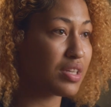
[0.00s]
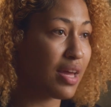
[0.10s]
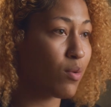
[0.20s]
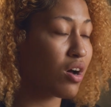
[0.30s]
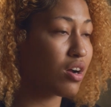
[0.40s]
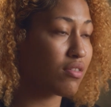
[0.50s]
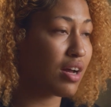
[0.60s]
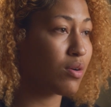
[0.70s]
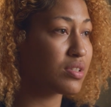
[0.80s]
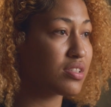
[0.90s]
and they walk
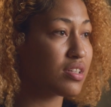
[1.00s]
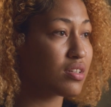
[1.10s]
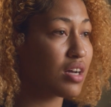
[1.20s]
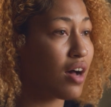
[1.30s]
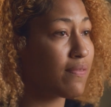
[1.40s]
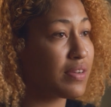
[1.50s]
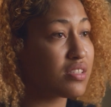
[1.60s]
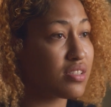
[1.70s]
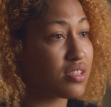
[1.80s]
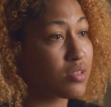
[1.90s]
around with the
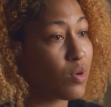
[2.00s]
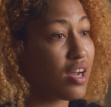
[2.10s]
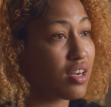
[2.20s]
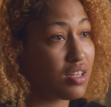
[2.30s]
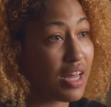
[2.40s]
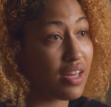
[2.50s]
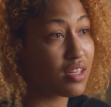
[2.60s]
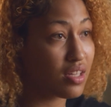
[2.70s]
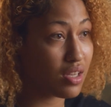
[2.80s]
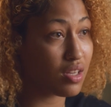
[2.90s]
confidence and the swagger like,
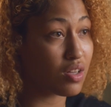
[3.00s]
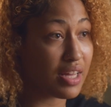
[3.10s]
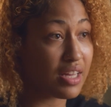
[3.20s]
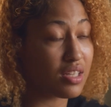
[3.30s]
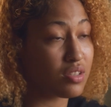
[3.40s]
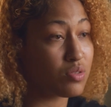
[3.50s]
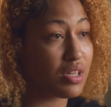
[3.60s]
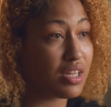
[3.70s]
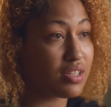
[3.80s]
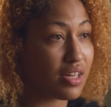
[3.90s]
you know, they can do
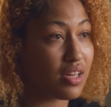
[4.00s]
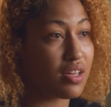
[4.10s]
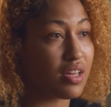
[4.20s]
anything.